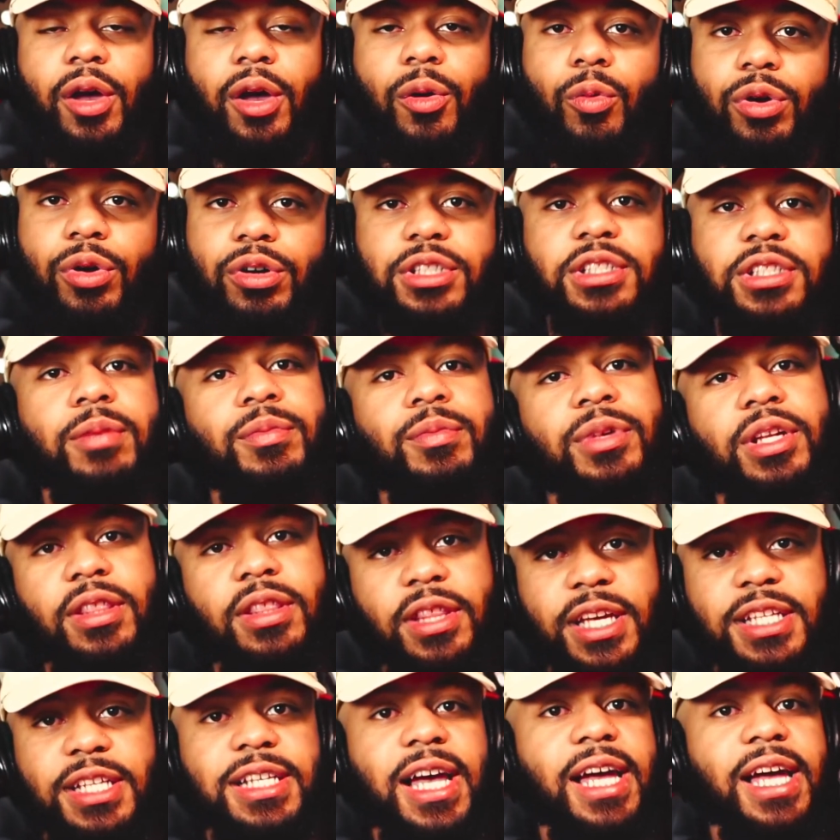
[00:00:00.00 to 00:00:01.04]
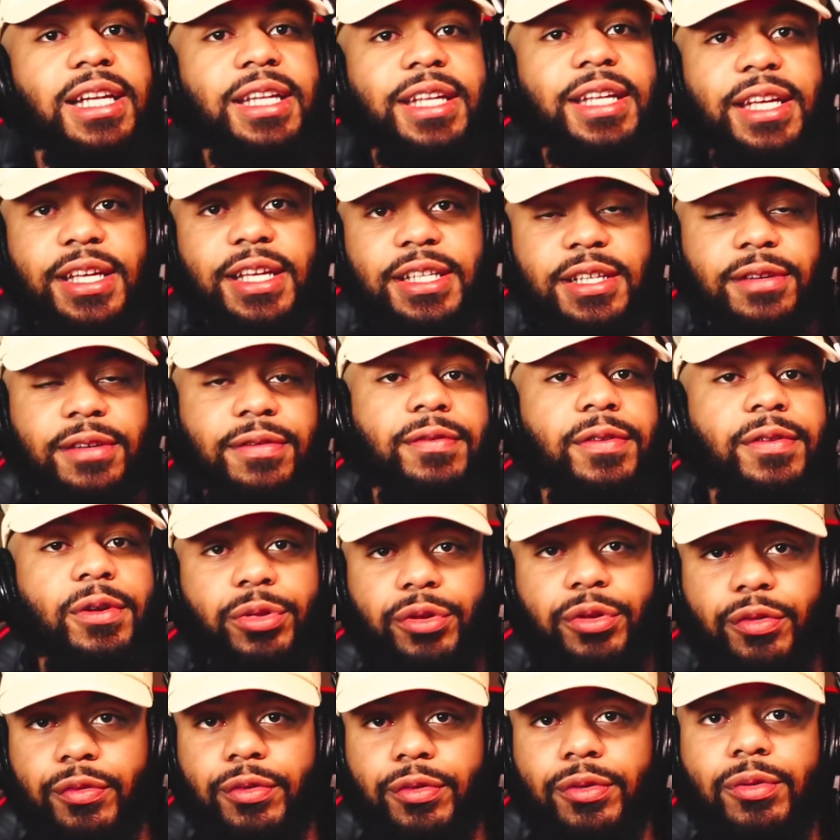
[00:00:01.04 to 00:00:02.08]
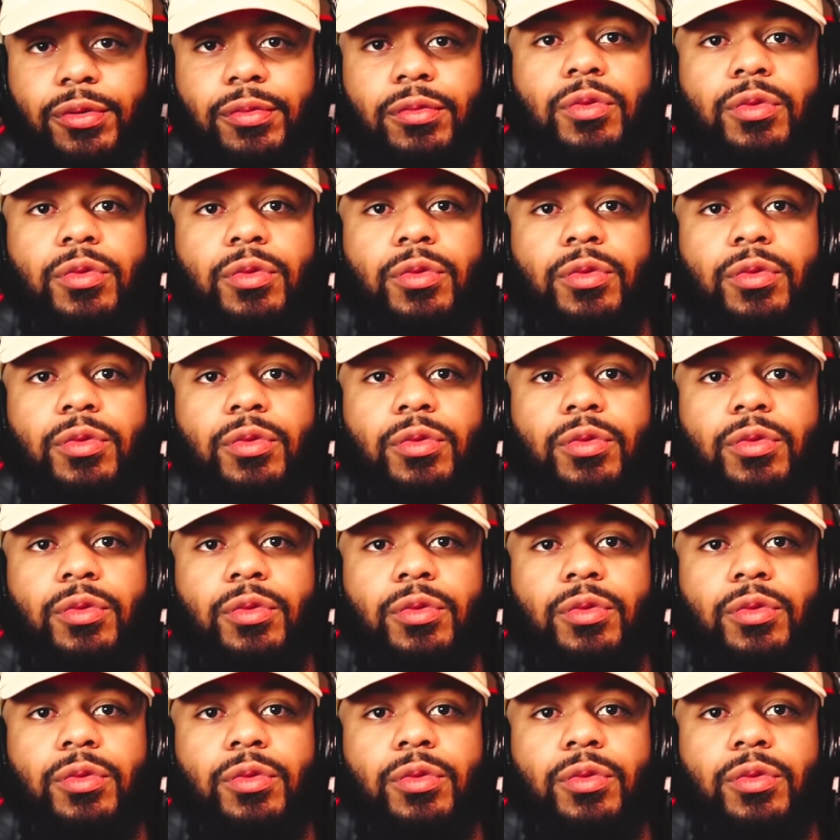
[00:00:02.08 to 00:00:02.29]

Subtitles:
What are some of the things I did to fill the room?